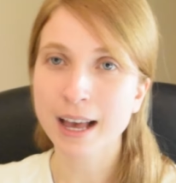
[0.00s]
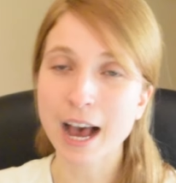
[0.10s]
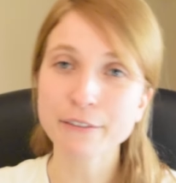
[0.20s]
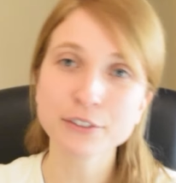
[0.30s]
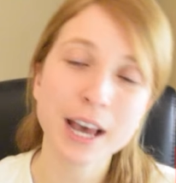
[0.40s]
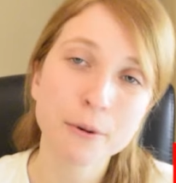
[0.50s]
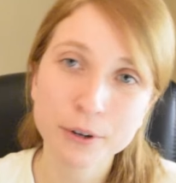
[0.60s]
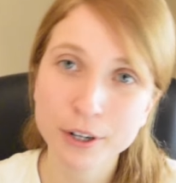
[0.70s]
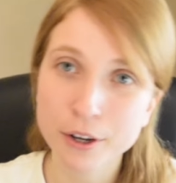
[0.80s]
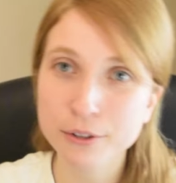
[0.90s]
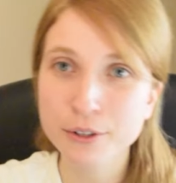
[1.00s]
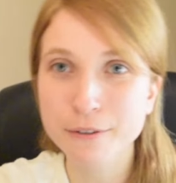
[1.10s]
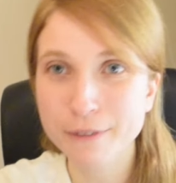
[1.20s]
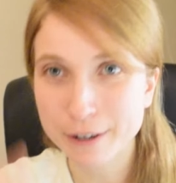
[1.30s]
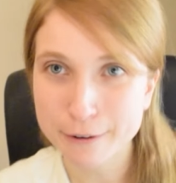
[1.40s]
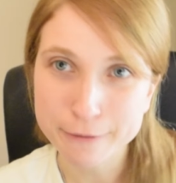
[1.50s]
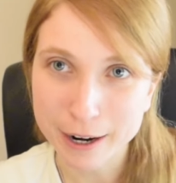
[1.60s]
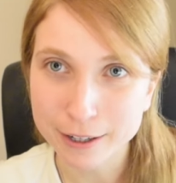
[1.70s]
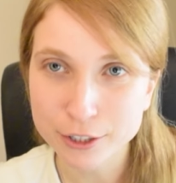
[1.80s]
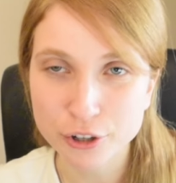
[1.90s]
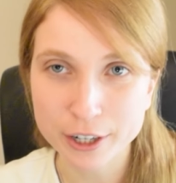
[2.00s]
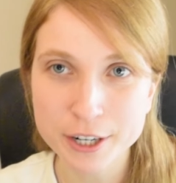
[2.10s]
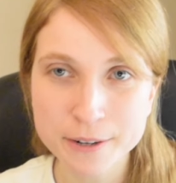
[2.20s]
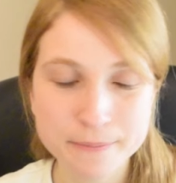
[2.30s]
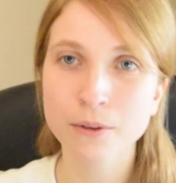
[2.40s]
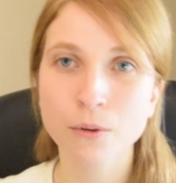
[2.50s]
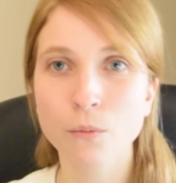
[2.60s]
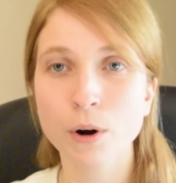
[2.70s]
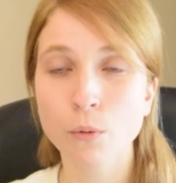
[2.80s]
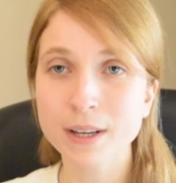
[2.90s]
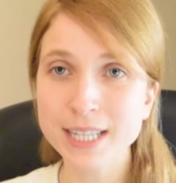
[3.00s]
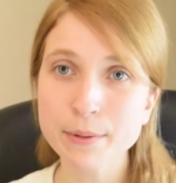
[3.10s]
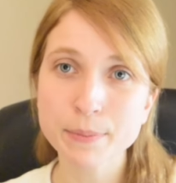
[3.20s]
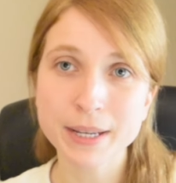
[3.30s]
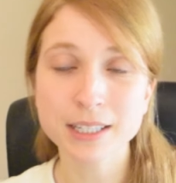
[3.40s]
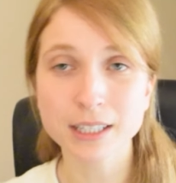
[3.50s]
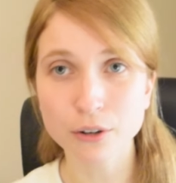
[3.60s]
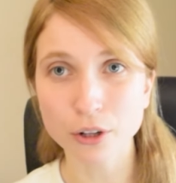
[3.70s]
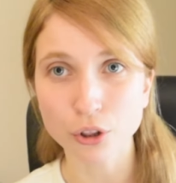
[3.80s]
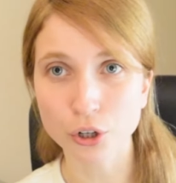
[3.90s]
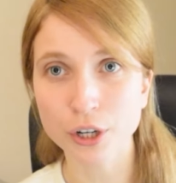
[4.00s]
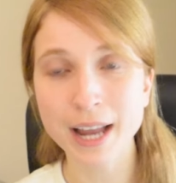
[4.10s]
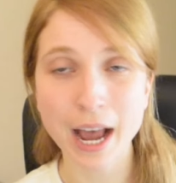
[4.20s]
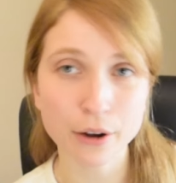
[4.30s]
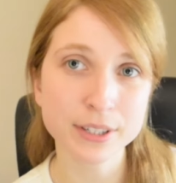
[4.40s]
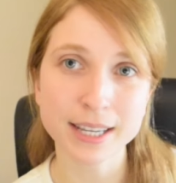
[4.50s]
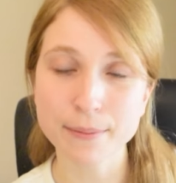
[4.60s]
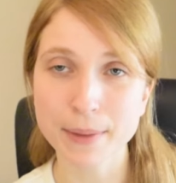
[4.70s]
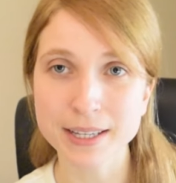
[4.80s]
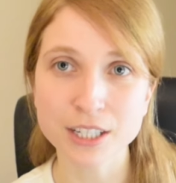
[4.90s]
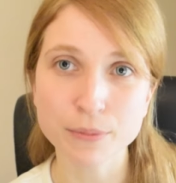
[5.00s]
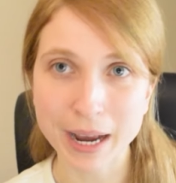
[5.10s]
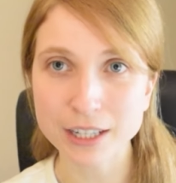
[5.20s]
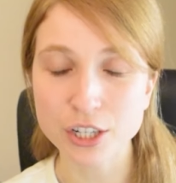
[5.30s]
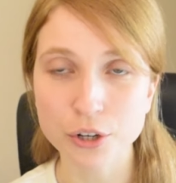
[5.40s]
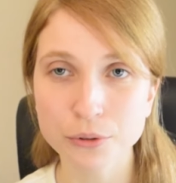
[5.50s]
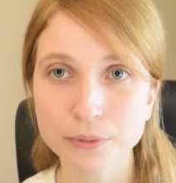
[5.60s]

After that, we're gonna go to the very final trigger, where WhatsApp's basically gonna learn how to send a message back to you.